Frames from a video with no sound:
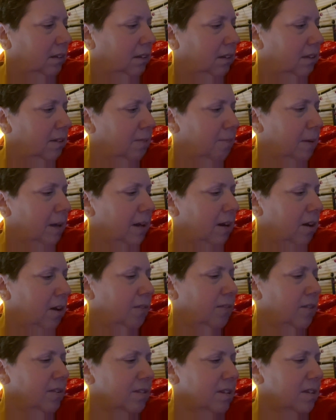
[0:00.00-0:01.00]
it's been
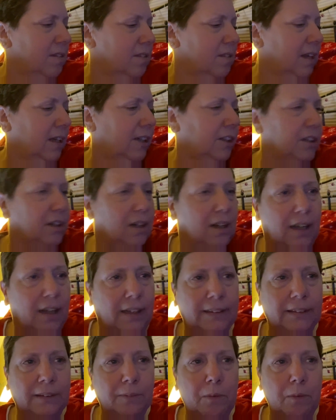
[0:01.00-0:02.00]
over
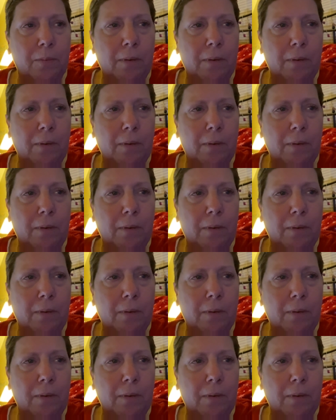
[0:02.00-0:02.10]
sensationalized and we're